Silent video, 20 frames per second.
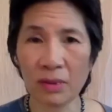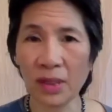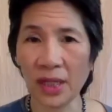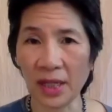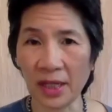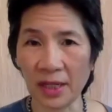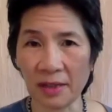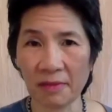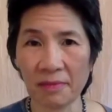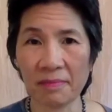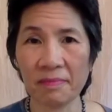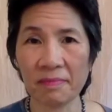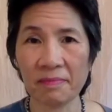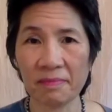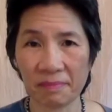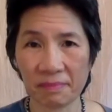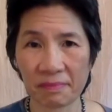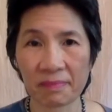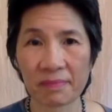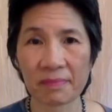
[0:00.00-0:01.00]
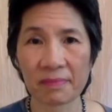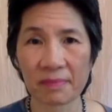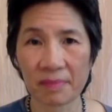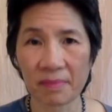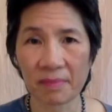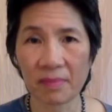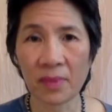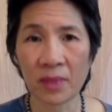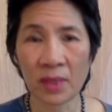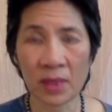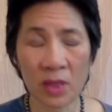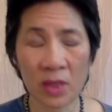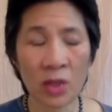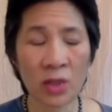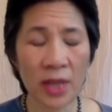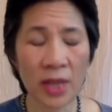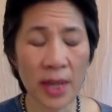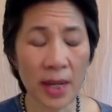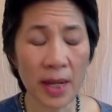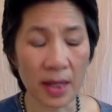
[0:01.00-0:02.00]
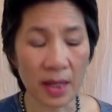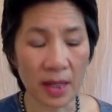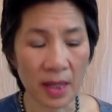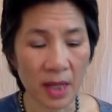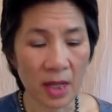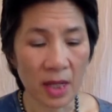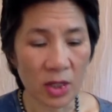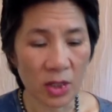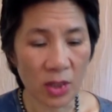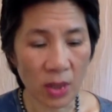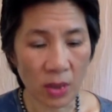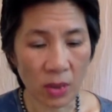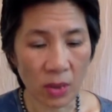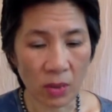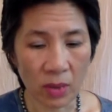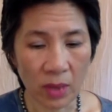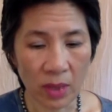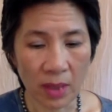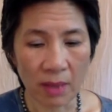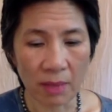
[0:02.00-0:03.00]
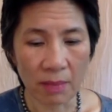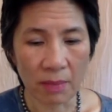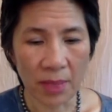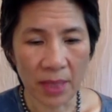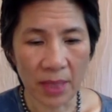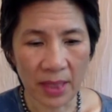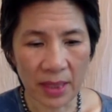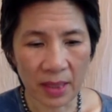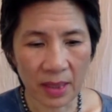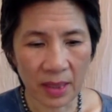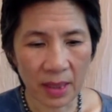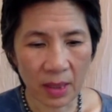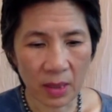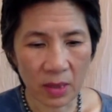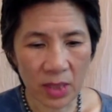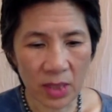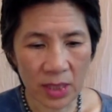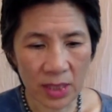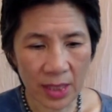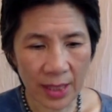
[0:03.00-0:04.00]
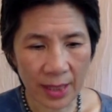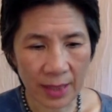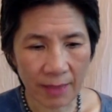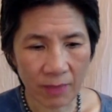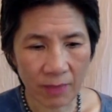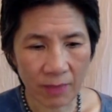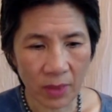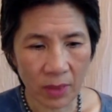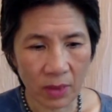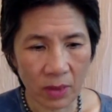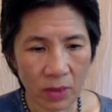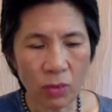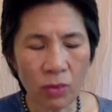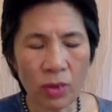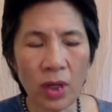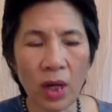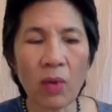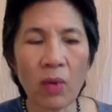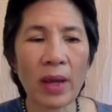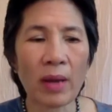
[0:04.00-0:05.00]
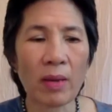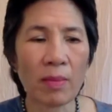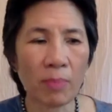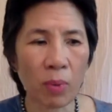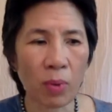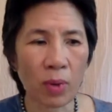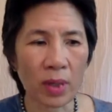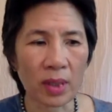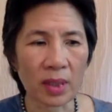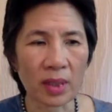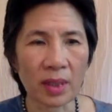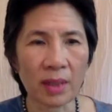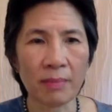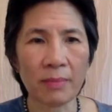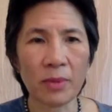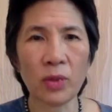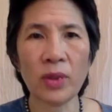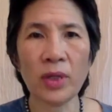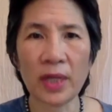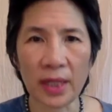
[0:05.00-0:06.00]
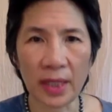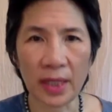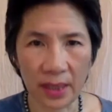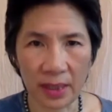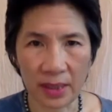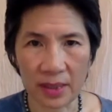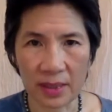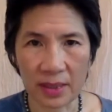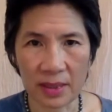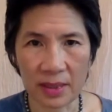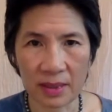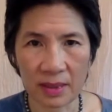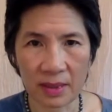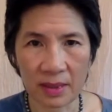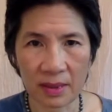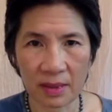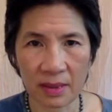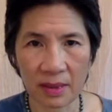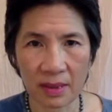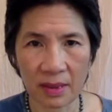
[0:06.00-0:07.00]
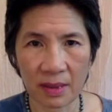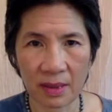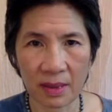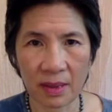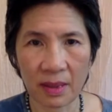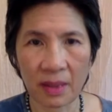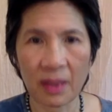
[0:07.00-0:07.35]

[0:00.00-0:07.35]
Absolutely. Yeah. So being, you know, so it's like, you know how important community is, mm-hmm.